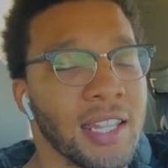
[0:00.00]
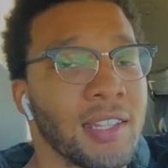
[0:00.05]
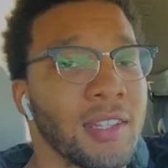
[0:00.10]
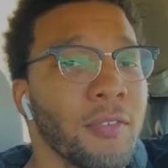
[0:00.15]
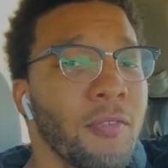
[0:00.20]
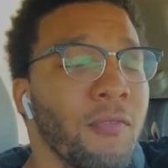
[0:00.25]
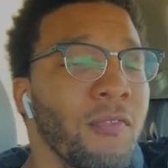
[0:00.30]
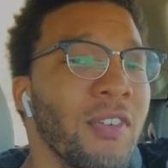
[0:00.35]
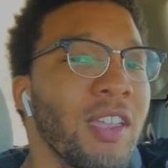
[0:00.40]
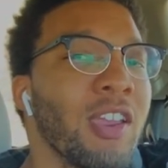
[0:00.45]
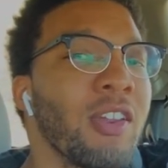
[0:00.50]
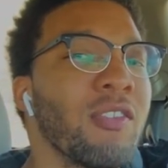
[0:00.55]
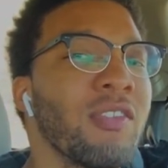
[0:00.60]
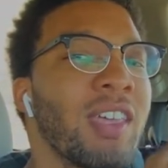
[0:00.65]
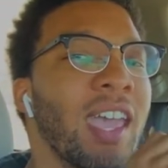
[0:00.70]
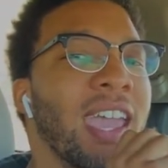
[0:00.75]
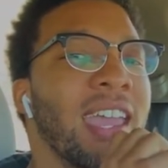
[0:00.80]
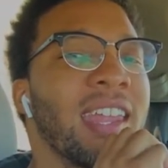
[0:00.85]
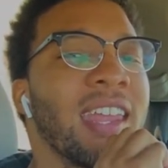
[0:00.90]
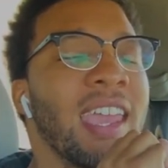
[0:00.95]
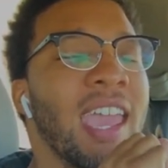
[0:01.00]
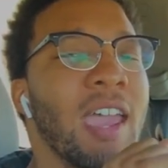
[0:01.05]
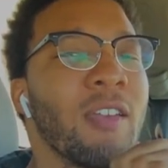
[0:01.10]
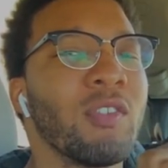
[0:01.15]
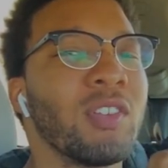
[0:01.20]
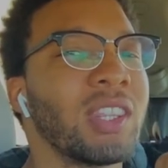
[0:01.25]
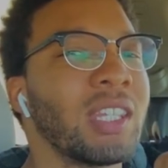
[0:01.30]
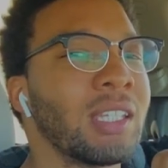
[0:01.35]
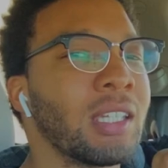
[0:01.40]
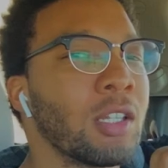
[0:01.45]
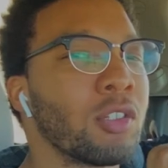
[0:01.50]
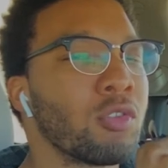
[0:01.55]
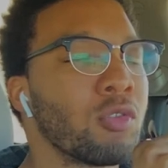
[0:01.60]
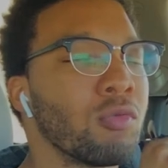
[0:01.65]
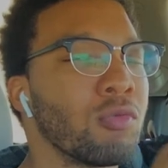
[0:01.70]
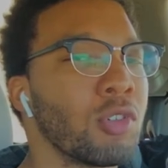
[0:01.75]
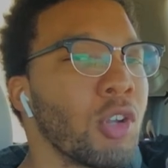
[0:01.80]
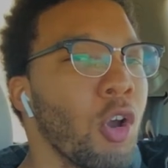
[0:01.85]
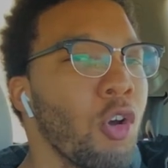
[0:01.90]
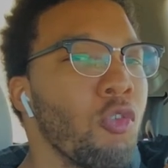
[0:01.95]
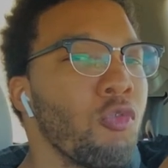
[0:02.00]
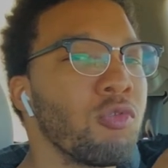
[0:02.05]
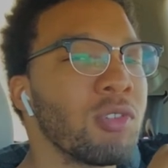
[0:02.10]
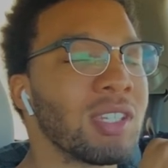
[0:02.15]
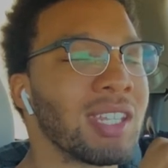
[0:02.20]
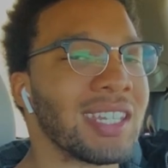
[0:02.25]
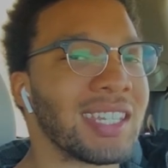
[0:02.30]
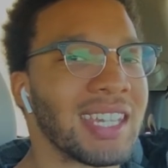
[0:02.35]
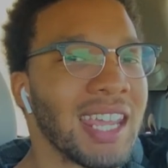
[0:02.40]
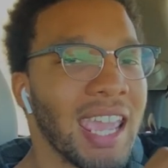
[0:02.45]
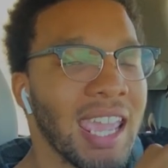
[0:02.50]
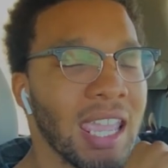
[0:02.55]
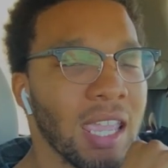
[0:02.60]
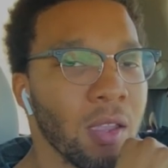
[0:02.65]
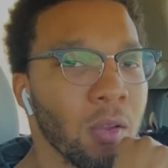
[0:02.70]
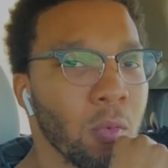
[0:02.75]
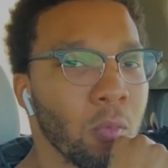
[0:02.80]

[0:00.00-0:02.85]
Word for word: the fear that everything that you know today